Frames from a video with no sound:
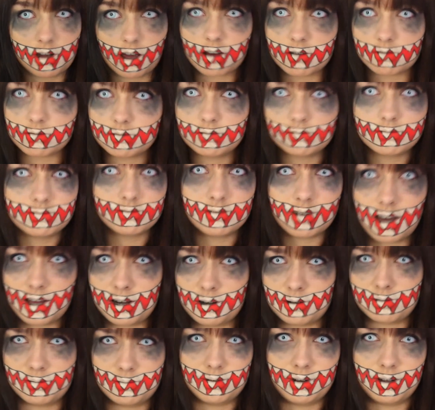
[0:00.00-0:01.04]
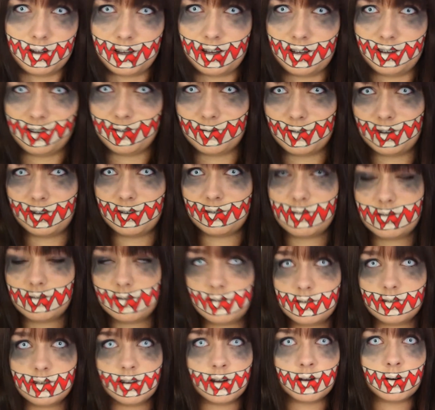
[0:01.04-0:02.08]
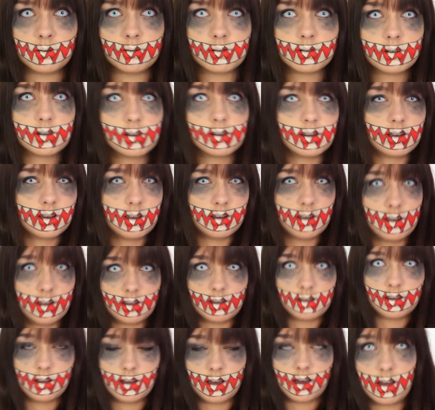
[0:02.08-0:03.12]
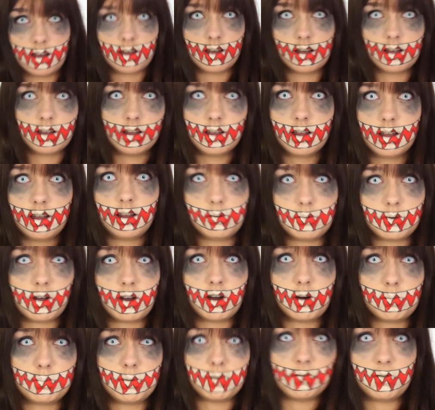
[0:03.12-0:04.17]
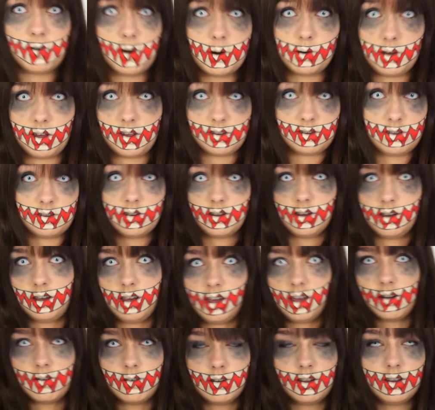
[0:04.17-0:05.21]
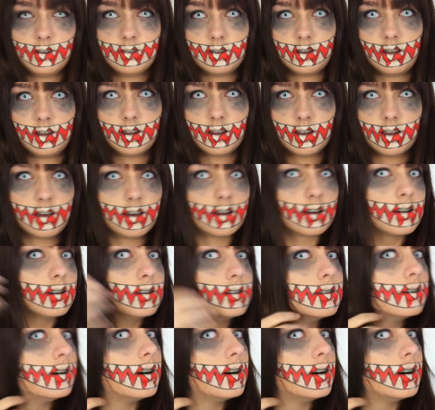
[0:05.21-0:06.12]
stuff. I don't really even know. Anyway, I hope it focused. Can't really see like